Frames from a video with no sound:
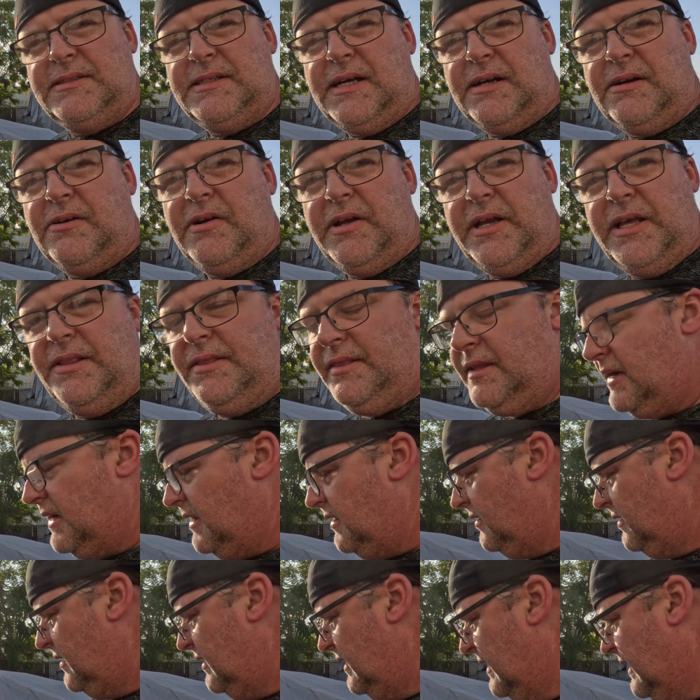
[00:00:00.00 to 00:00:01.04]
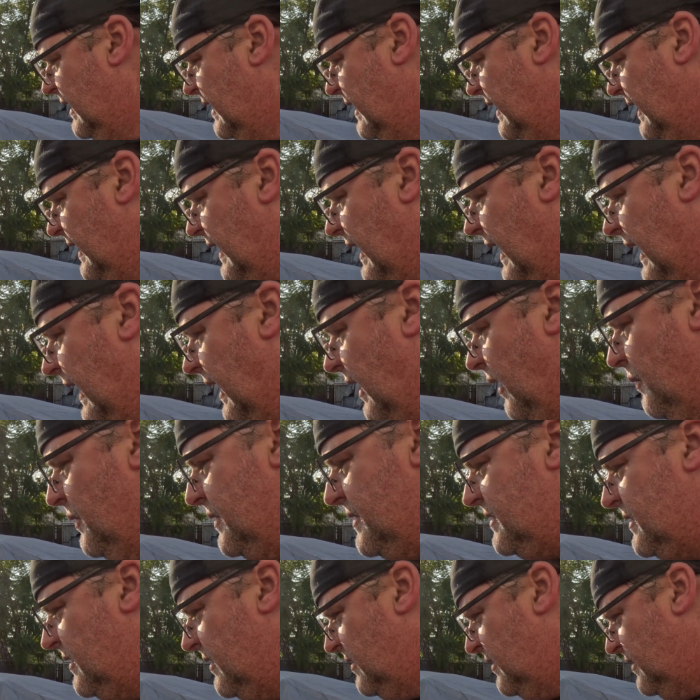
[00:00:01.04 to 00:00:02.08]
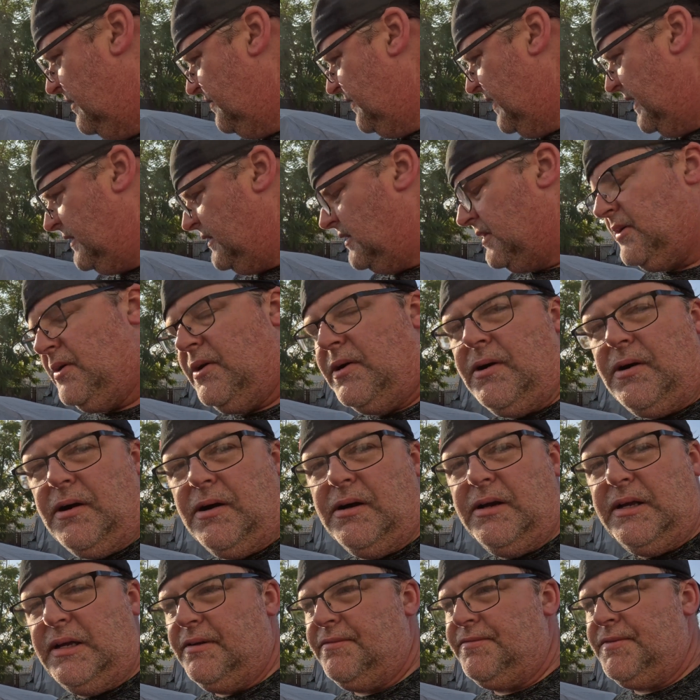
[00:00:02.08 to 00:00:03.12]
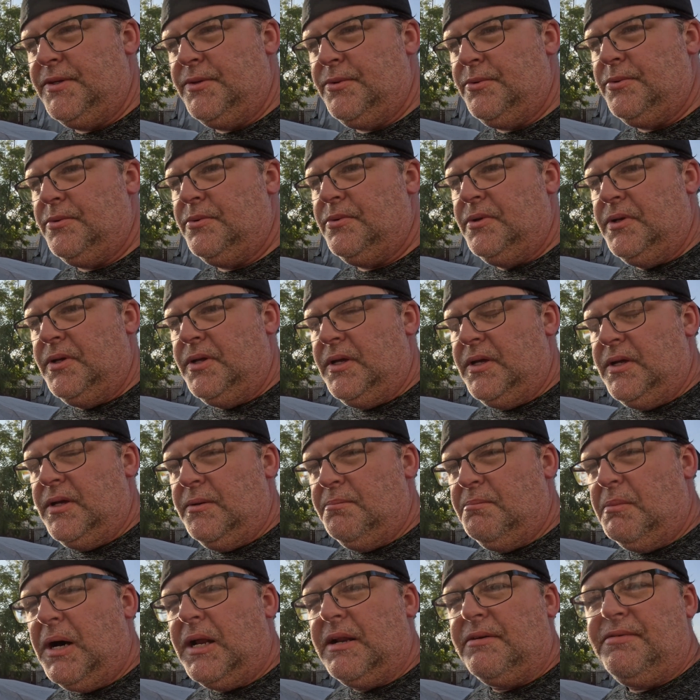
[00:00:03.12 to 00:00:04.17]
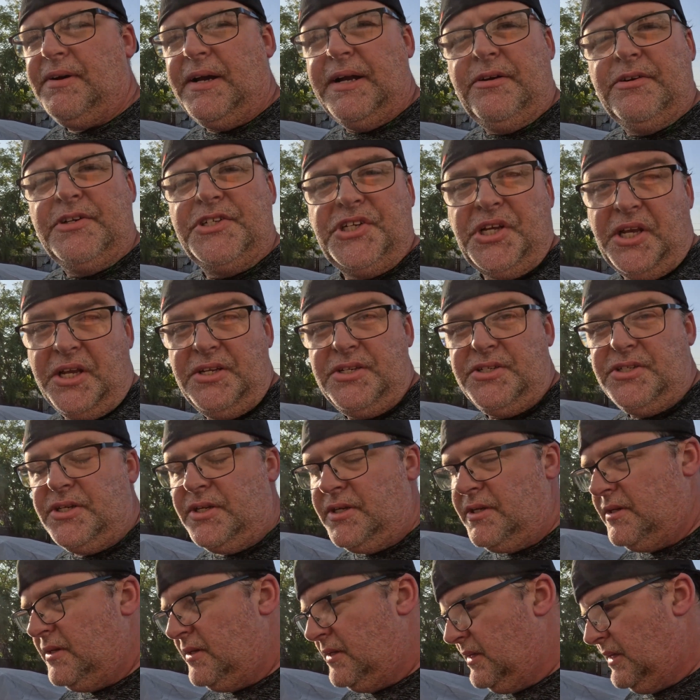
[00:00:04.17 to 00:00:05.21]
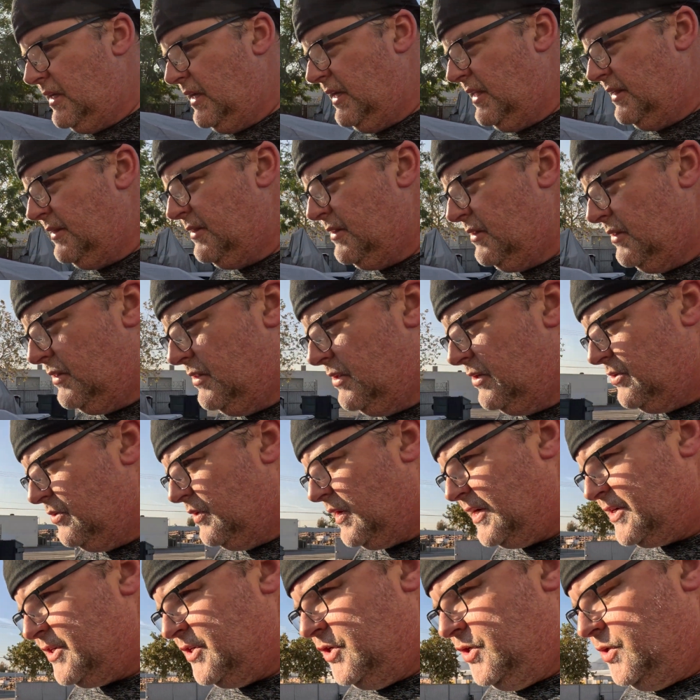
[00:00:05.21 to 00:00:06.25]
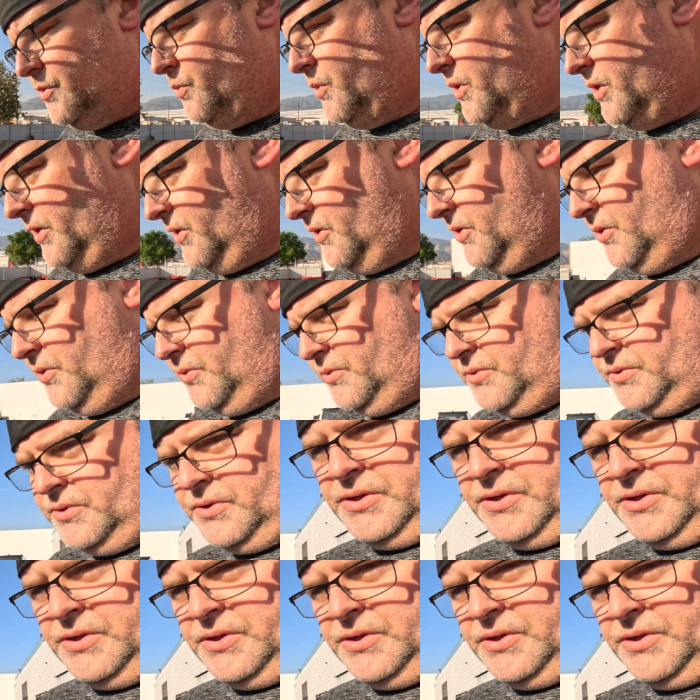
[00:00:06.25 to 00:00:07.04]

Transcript: that are in there and how it's going to affect the car if you modify or change it in the direction you want to go.